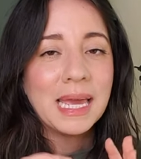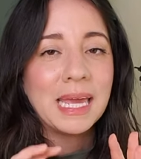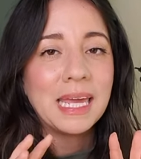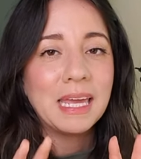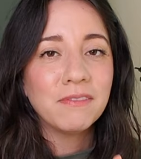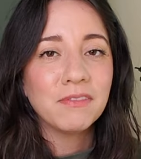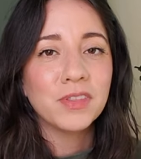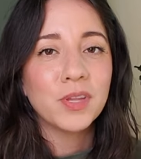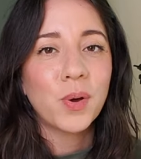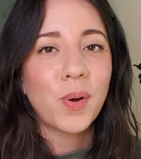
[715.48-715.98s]

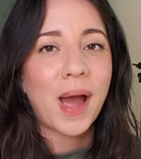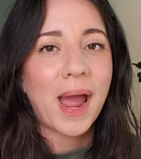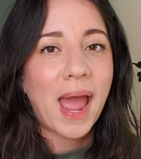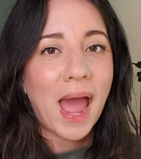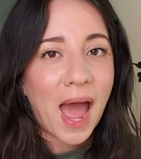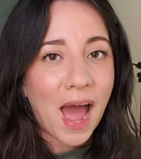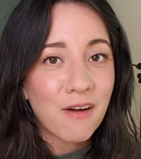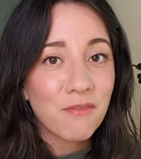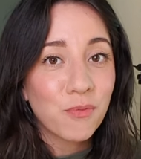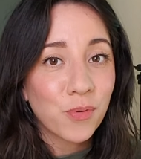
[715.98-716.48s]
Even though I
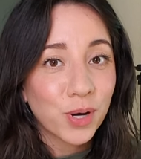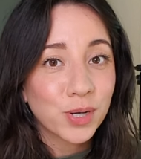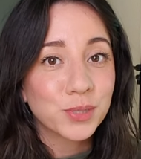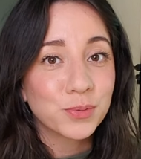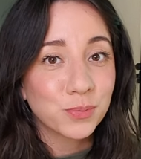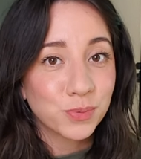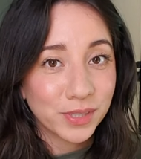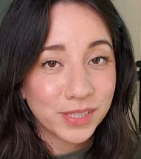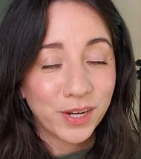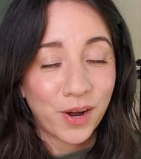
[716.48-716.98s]
have worked
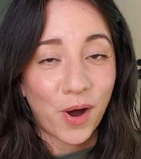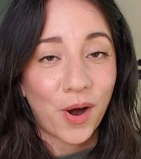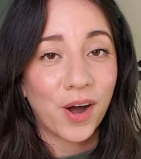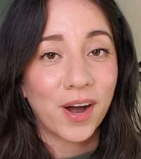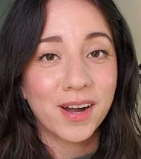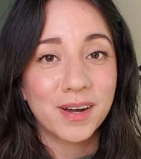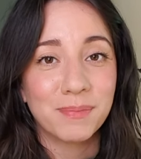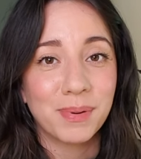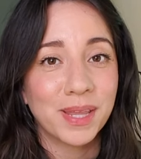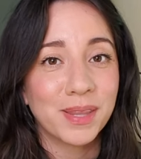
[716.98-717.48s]
really
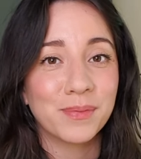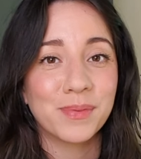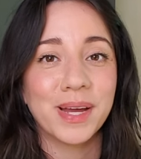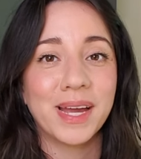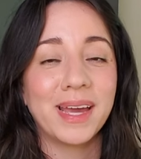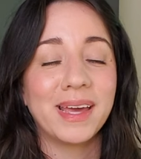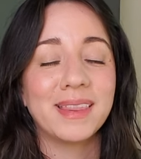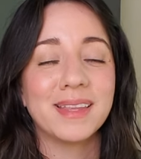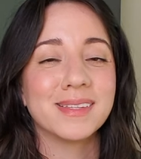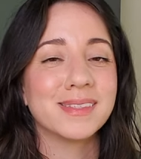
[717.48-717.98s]
hard, by the
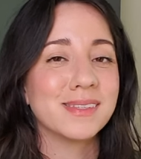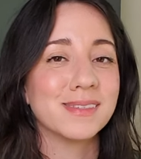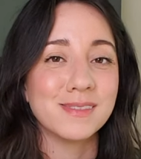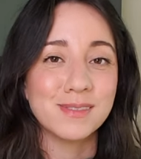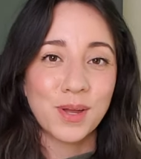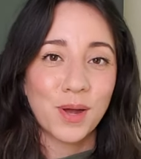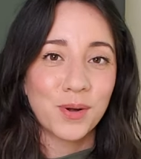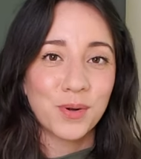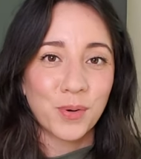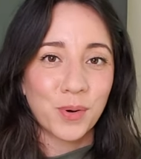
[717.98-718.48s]
way, this is
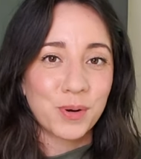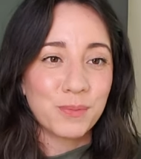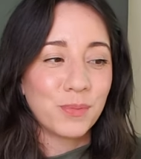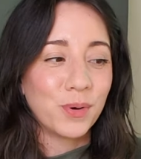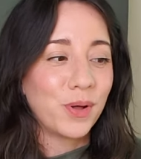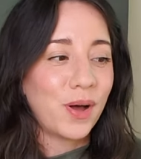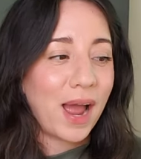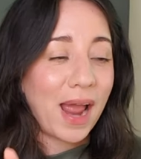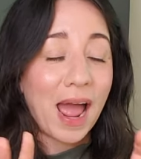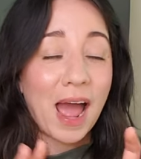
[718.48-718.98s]
not
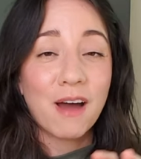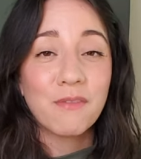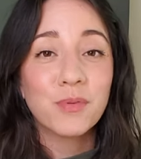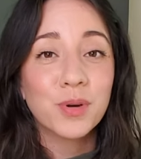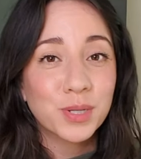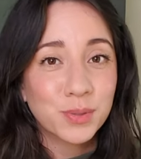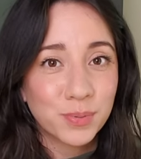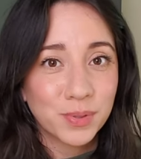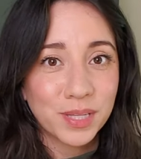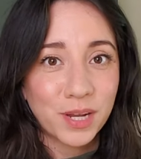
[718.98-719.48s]
normal. I have
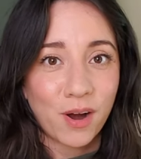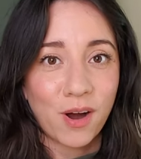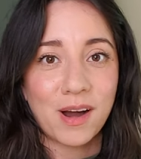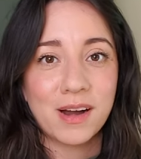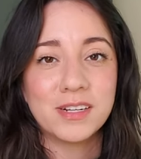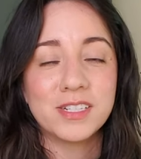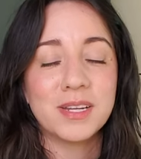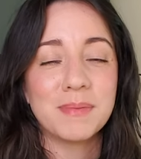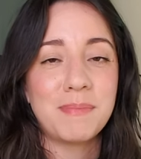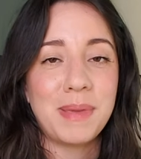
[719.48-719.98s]
worked really
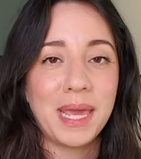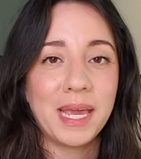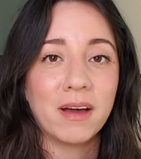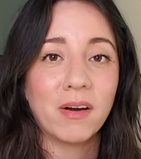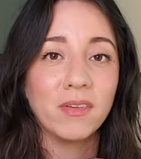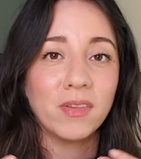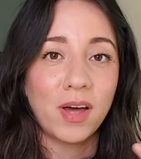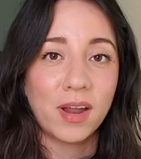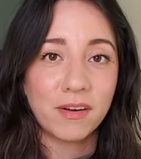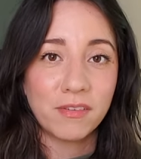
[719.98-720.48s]
hard to make a
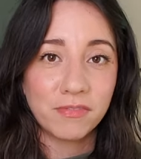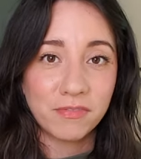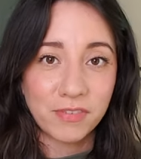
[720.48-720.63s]
lot of